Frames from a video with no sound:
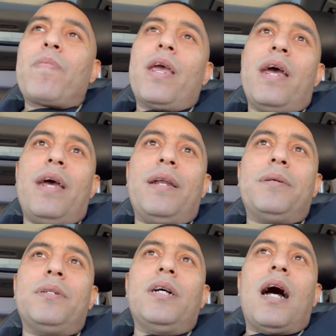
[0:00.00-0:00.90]

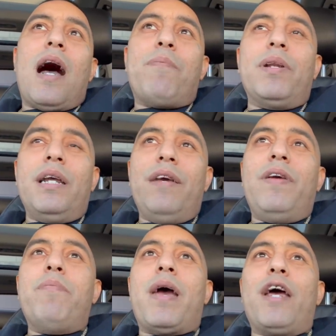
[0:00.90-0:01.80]
And I believe
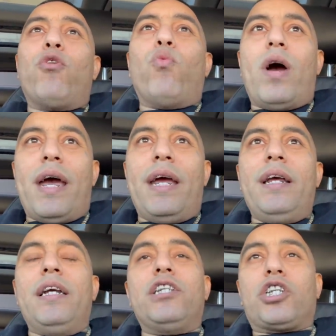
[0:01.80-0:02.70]
he made a
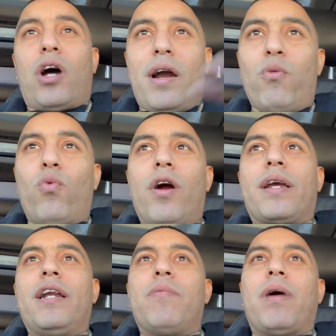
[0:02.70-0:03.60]
way. He started
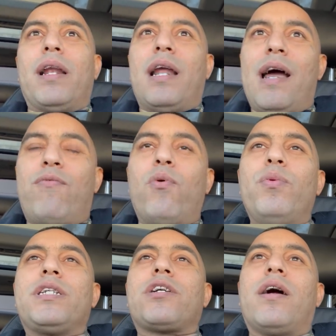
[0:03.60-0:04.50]
working in my life when
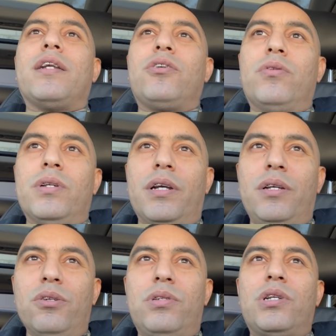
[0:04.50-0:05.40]
we started doing the
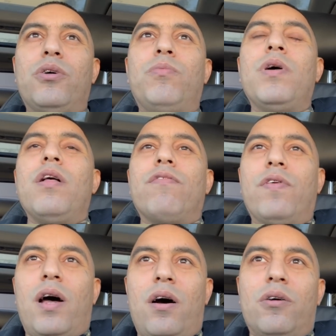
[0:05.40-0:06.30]
YouTube
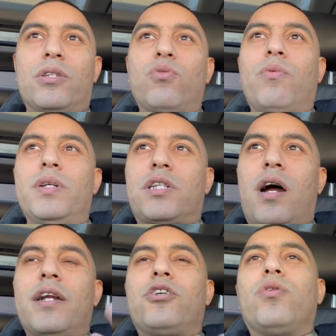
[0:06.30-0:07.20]
vlogs. When we
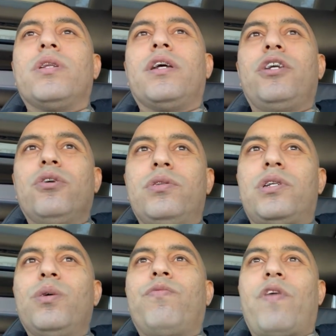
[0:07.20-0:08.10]
started doing the
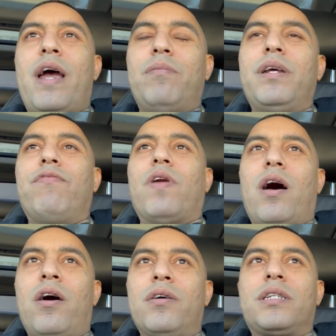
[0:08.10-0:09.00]
YouTube family
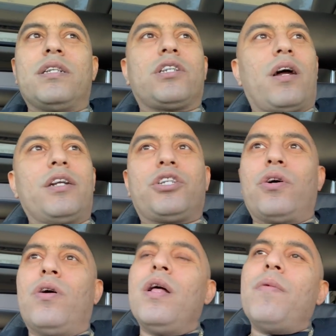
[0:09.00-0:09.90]
vlogs and started
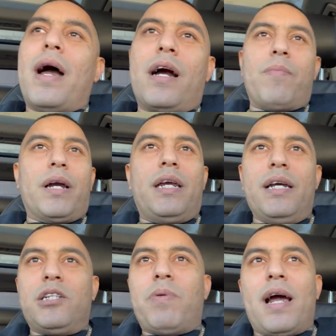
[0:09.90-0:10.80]
showing, I my
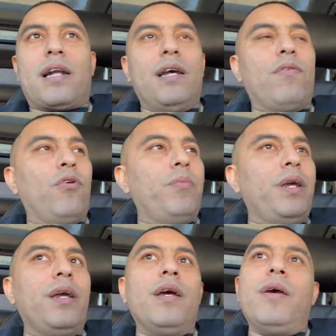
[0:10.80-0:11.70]
kids back living with
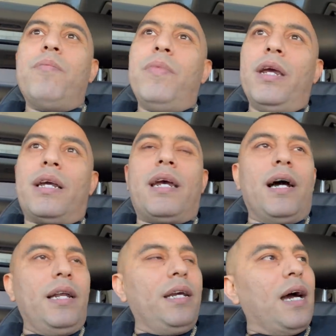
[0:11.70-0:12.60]
me. Me and
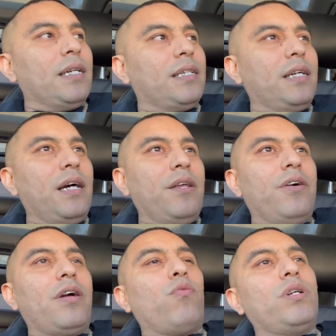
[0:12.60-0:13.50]
Kelly got
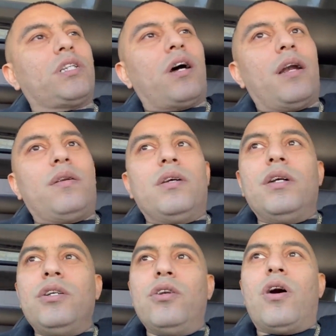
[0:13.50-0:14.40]
together and we started,
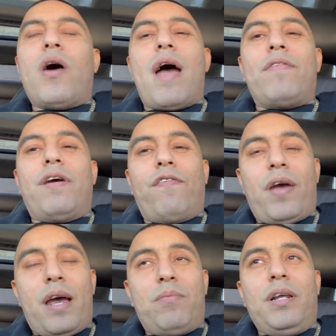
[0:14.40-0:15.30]
you know, having a
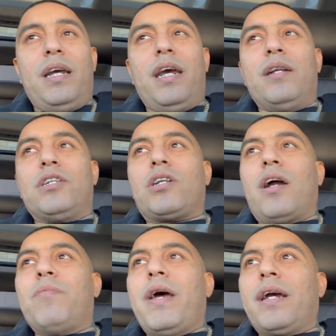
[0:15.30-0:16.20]
family and
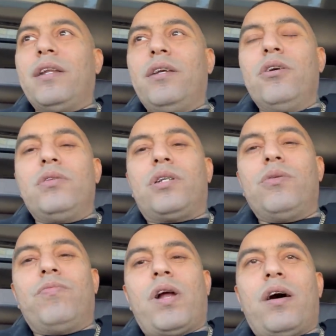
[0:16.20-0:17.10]
started making the
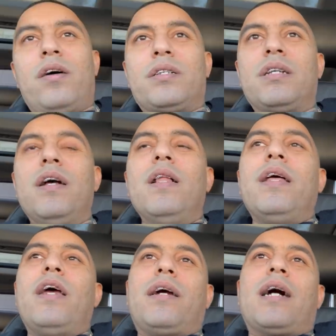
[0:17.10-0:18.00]
YouTube vlogs.
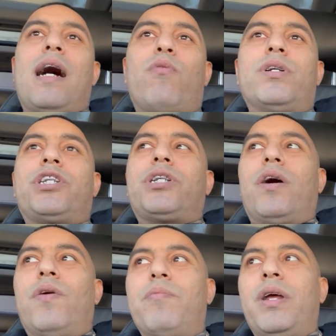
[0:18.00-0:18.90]
God was
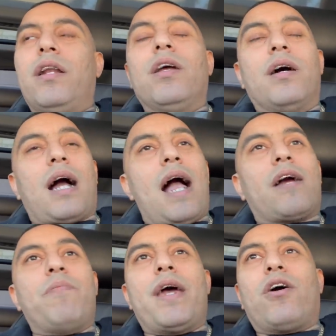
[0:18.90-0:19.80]
showing me, look, I
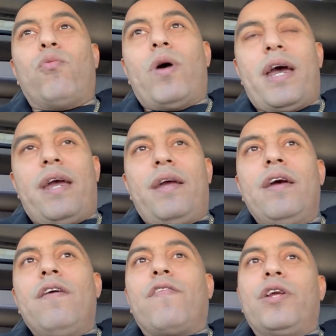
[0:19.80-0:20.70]
can make a way
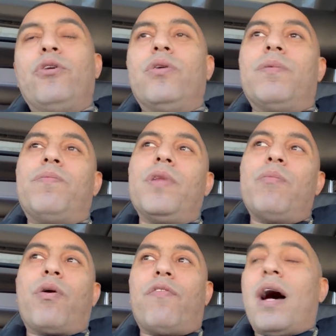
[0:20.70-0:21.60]
for you to
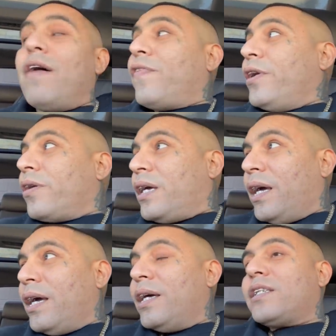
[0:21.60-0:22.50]
provide for your
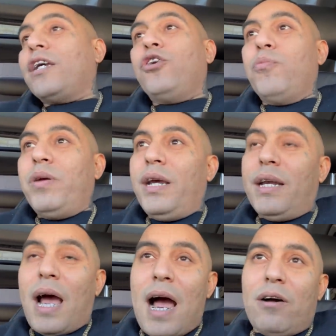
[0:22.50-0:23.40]
kids and you be in
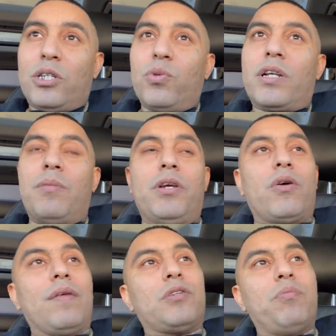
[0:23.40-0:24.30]
the house with them. You
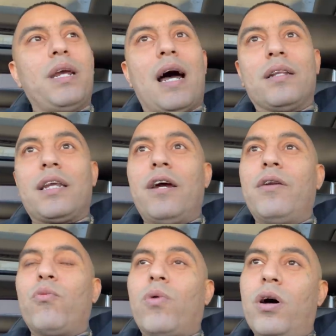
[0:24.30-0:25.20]
don't have to be out there
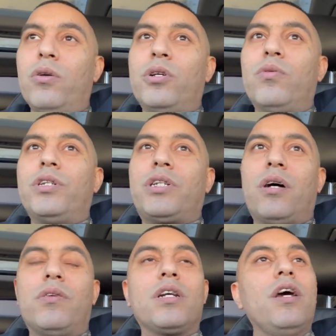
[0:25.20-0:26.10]
on the road doing
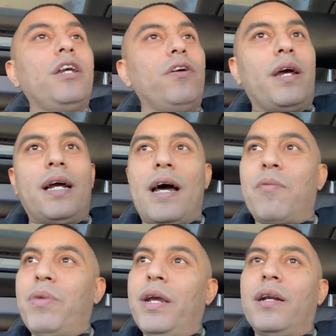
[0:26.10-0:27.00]
shows. You ain't got to
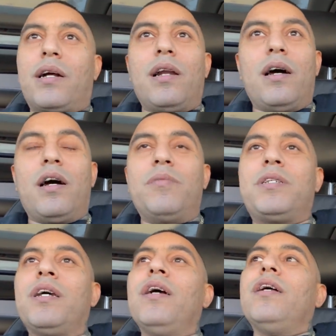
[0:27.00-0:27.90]
be in the
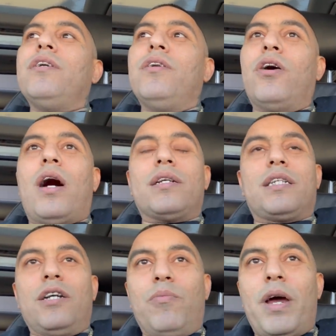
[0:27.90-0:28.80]
clubs. You know, I'll
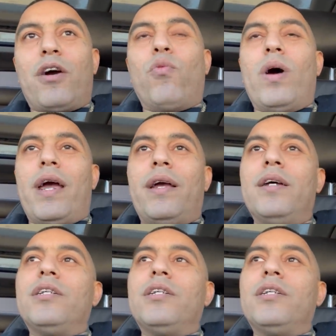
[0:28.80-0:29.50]
still make a way.